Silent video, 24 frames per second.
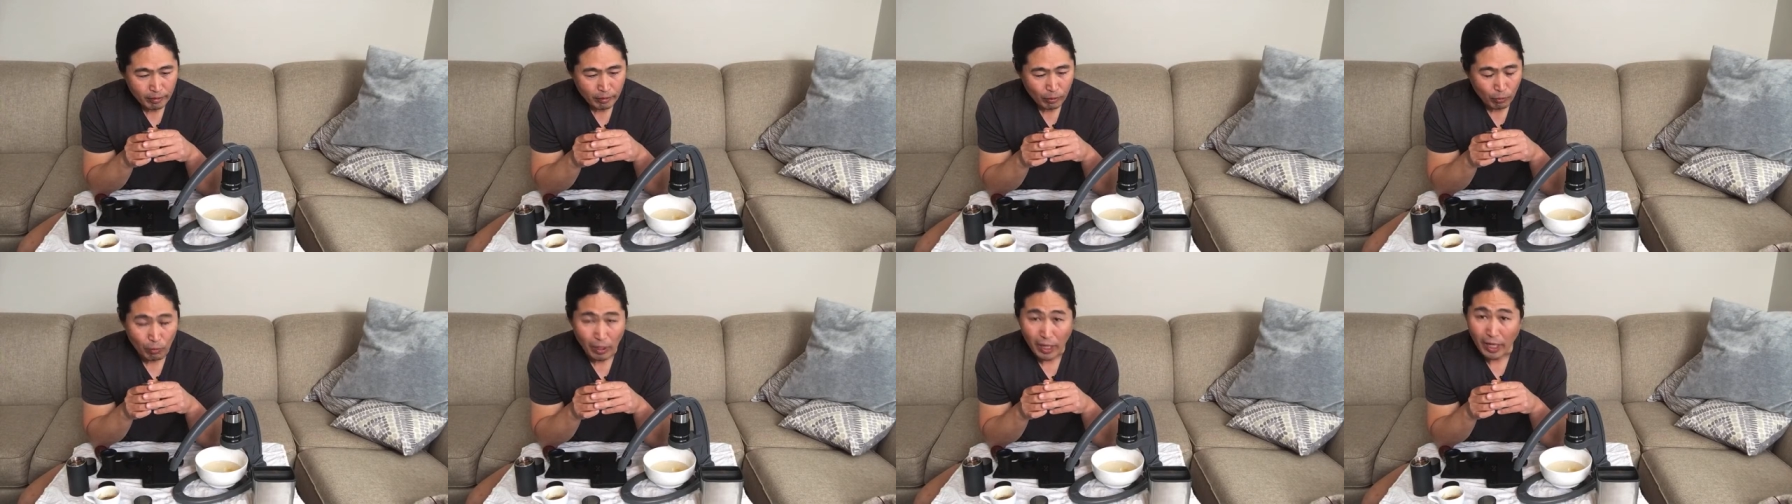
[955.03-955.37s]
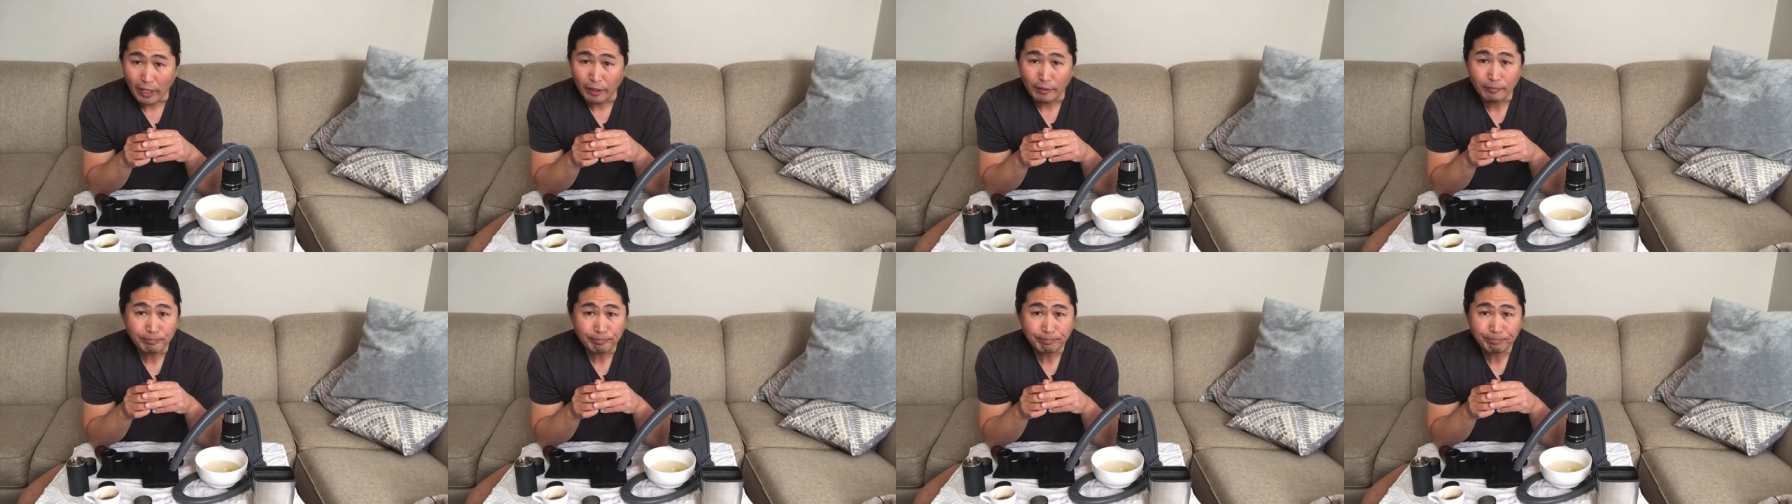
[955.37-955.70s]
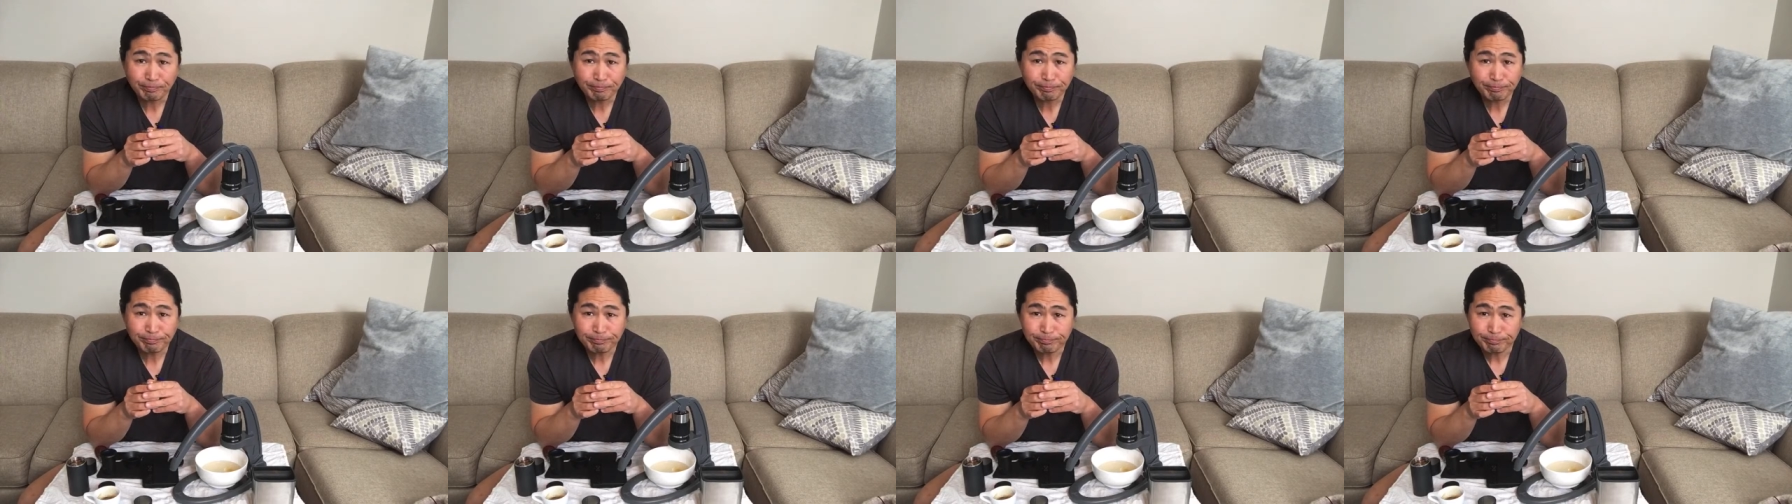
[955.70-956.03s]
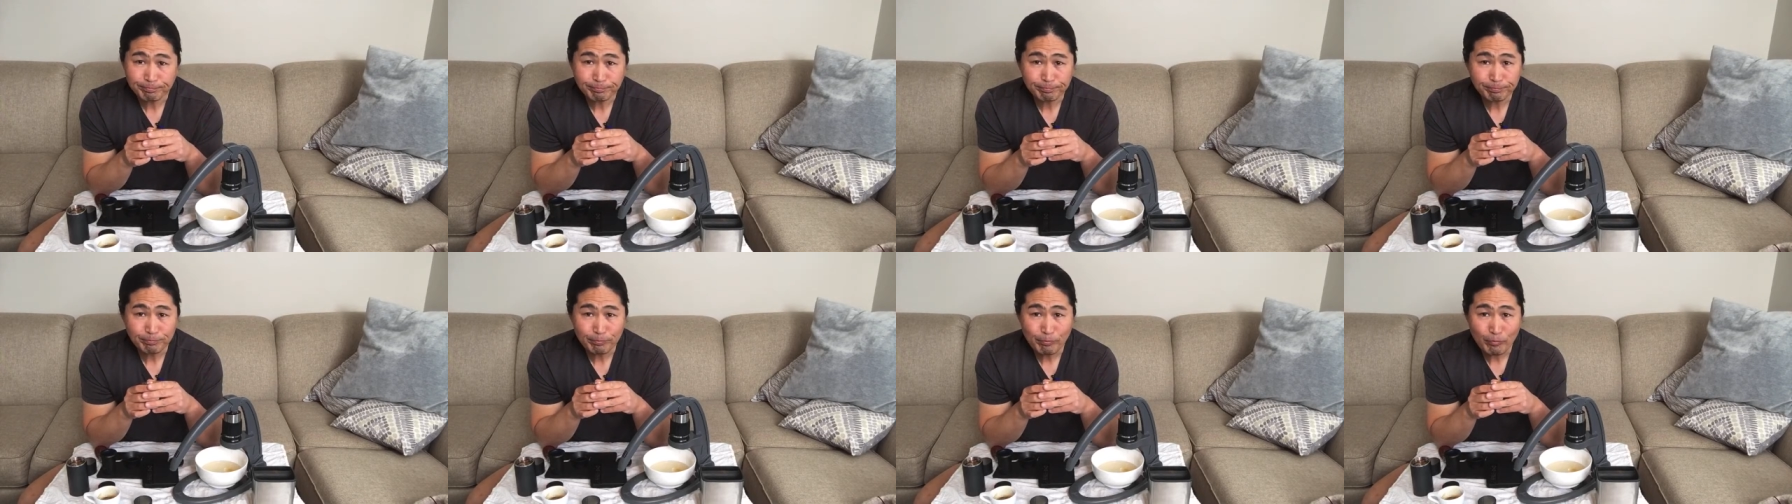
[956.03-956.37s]
Wow,
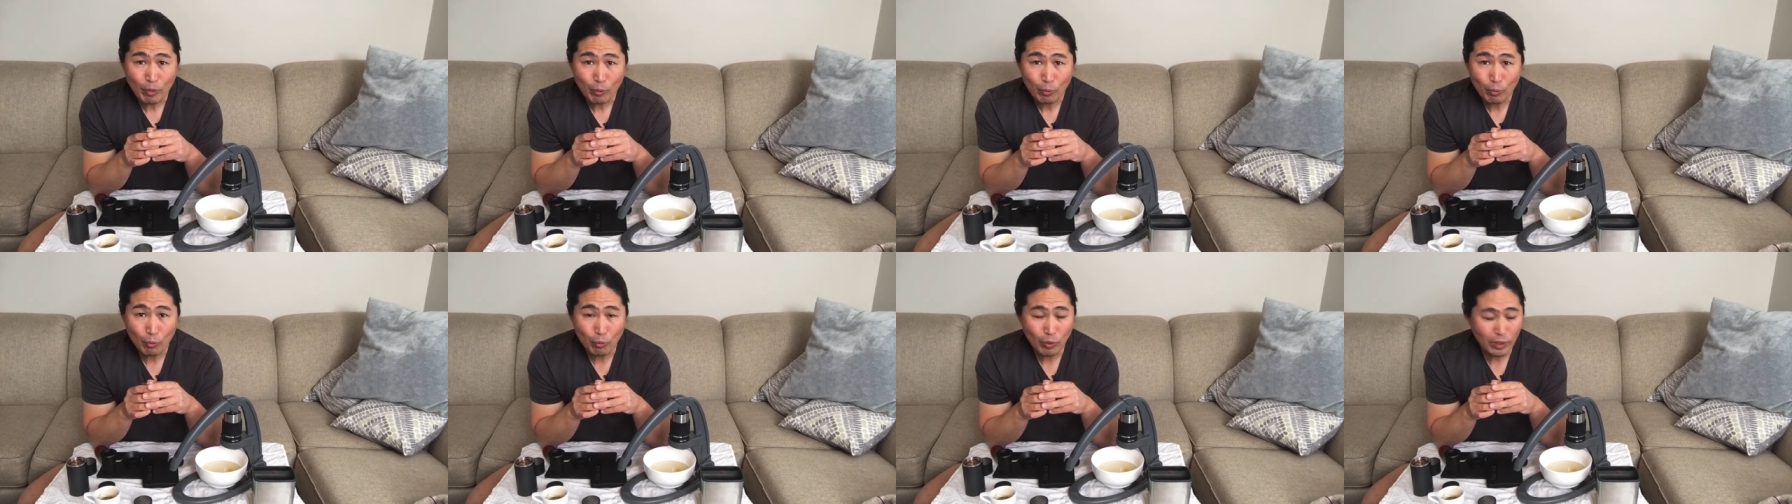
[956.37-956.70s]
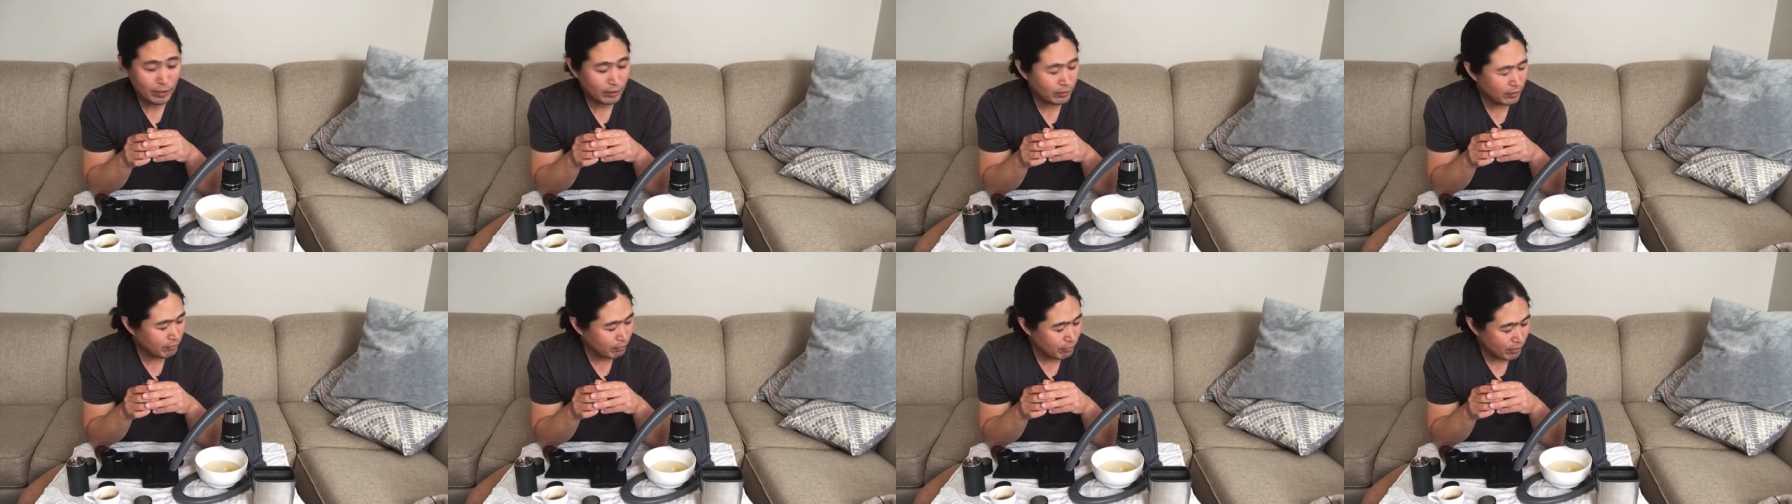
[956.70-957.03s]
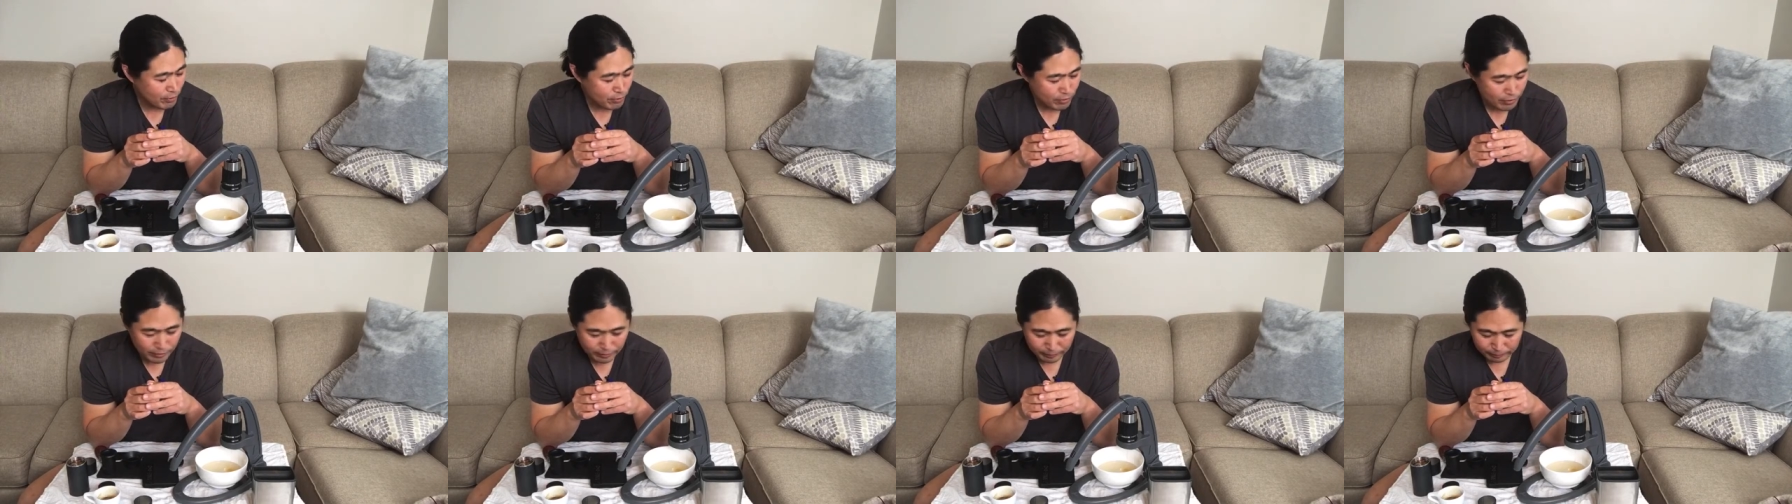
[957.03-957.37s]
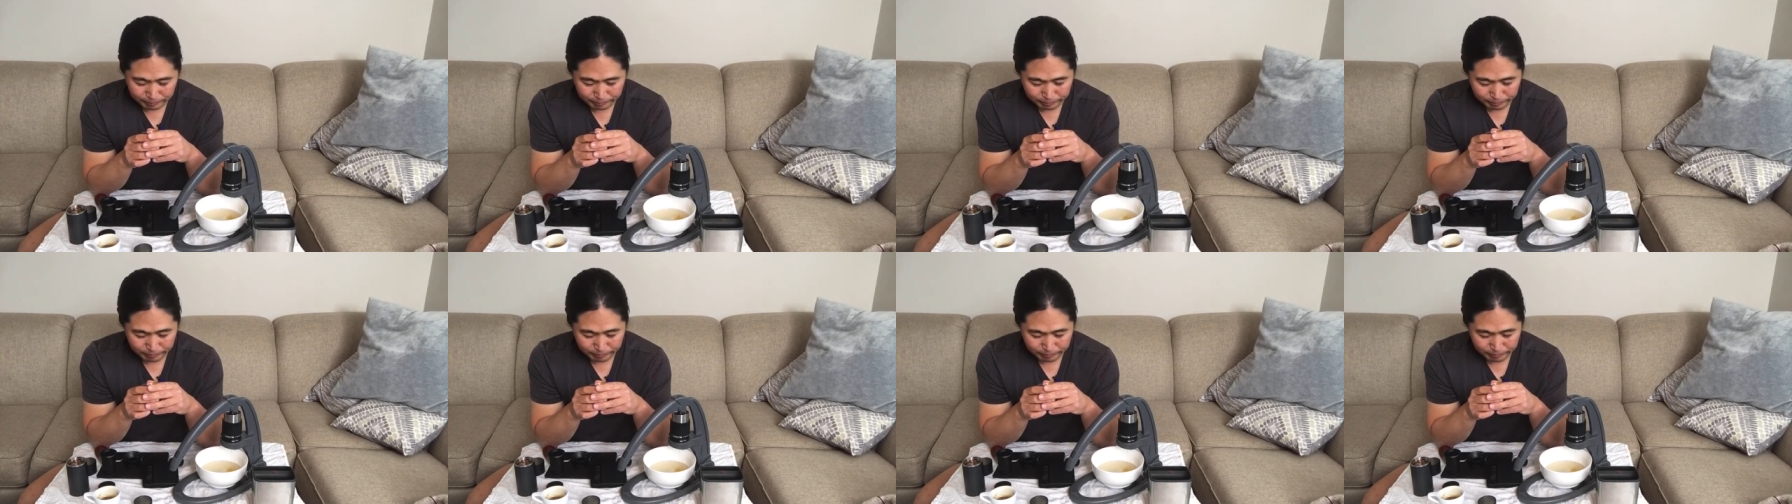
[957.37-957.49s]
what a difference.